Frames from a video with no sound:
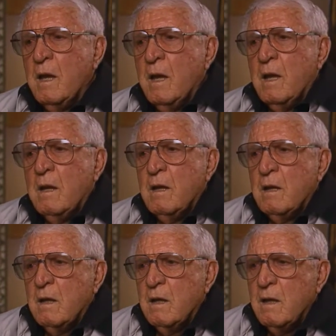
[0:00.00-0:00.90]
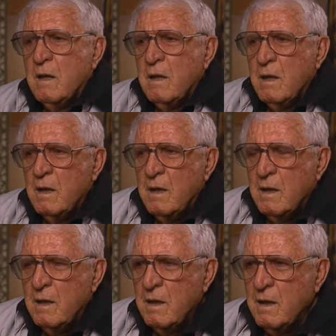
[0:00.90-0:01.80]
and
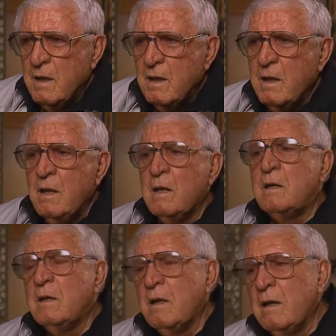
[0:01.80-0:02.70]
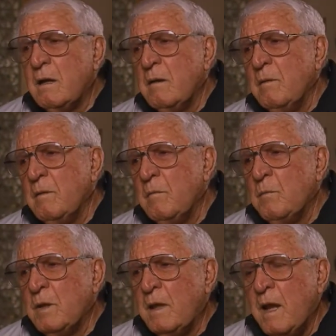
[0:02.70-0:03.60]
uh, it. Uh,
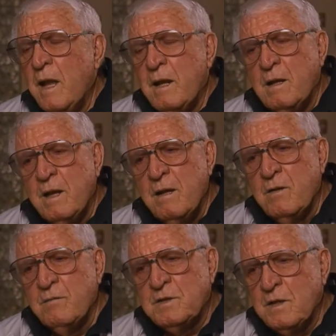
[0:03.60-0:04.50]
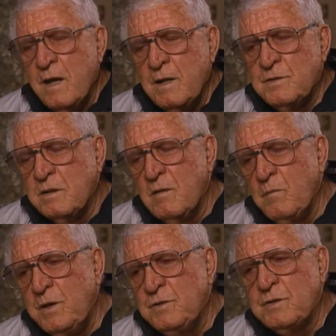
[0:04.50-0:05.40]
but they had it down to a science at the
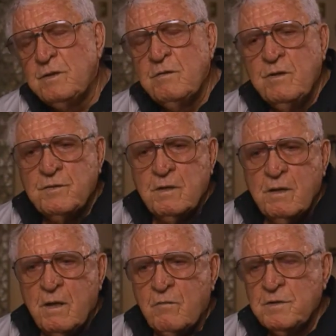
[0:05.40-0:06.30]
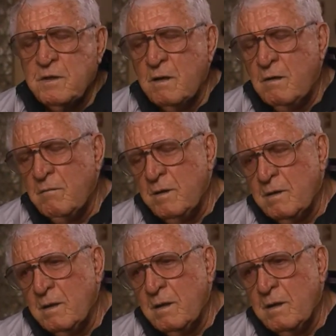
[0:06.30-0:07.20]
major studios, and then of course that all went
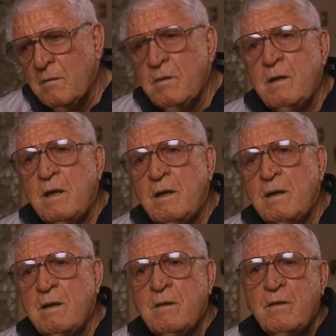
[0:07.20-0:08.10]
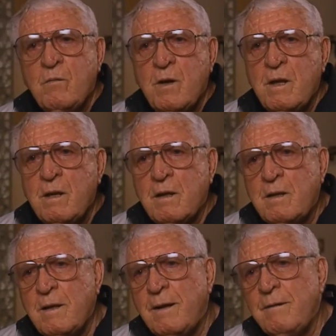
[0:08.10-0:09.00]
to hell when they, they went into
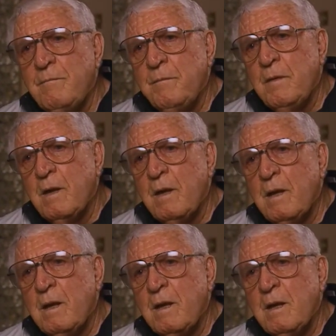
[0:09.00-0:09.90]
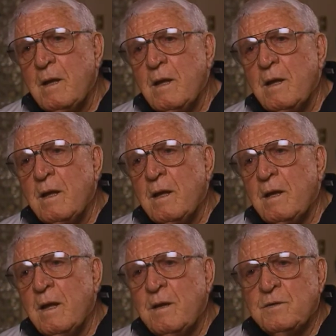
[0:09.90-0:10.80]
color
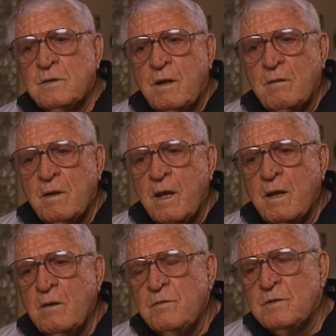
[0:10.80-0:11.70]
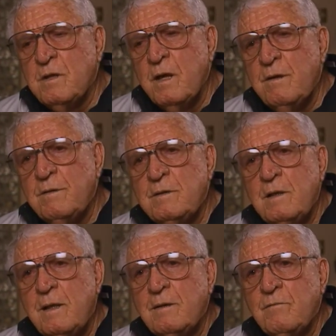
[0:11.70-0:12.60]
and had to start getting new standards
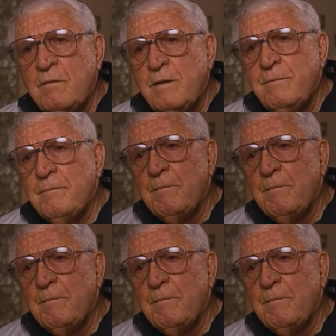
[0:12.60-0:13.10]
like for it.